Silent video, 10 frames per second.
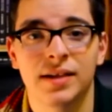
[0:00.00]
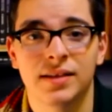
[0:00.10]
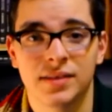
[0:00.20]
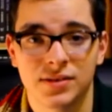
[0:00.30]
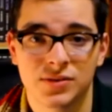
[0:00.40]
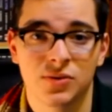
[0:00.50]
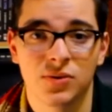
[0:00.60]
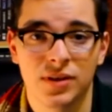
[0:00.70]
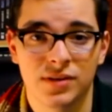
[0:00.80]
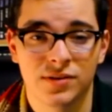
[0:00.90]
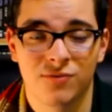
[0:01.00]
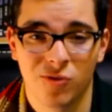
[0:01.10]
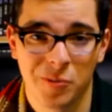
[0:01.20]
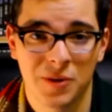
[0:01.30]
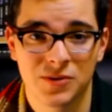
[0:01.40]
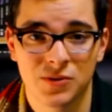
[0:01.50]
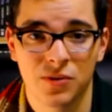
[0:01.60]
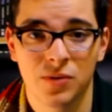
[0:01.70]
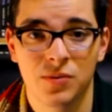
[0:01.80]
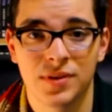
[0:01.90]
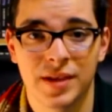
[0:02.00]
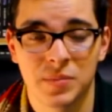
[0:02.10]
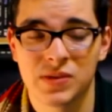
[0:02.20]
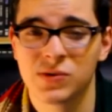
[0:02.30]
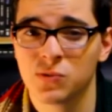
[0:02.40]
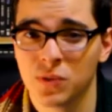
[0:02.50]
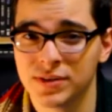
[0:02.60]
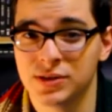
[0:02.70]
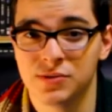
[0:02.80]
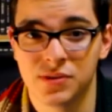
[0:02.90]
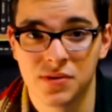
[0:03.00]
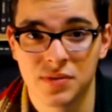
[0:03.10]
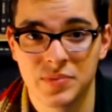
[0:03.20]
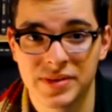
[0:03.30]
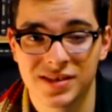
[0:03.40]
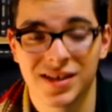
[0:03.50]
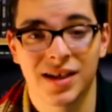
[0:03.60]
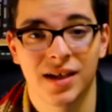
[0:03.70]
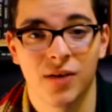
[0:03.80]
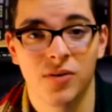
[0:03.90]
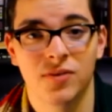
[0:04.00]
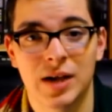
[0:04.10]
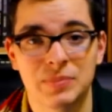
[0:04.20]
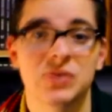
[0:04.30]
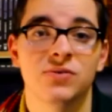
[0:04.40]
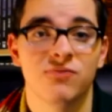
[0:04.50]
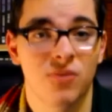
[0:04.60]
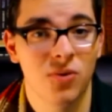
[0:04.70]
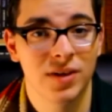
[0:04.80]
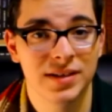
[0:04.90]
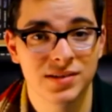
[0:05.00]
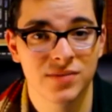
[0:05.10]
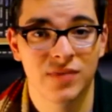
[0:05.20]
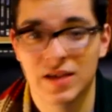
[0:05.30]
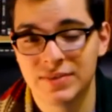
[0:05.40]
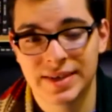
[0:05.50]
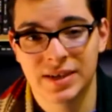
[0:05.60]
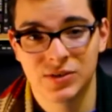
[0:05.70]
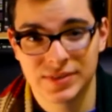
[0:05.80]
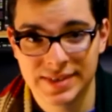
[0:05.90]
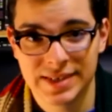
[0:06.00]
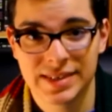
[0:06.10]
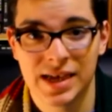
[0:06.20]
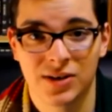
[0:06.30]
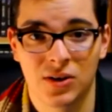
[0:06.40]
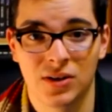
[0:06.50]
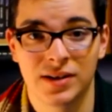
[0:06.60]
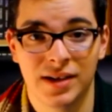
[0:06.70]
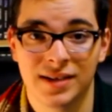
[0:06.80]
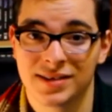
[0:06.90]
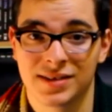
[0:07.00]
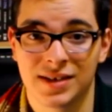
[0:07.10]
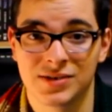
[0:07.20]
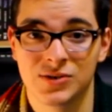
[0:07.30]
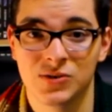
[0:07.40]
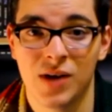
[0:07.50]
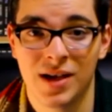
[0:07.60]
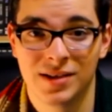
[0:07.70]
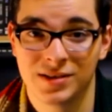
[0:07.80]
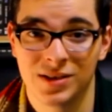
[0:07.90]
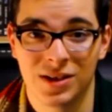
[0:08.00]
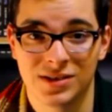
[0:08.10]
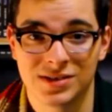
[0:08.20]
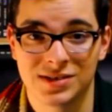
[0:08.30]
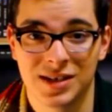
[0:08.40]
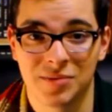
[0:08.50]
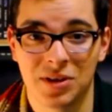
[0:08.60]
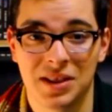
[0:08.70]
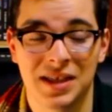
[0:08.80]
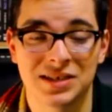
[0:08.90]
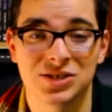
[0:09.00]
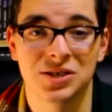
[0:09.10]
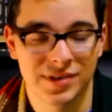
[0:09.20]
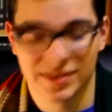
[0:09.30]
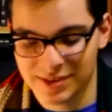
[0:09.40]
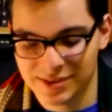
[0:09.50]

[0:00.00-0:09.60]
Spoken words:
This story is a four-part story with episodes 1, 2, and 3 missing. However, episode 4 is surviving, and you can get that on, guess who, The Lost in Time Collection.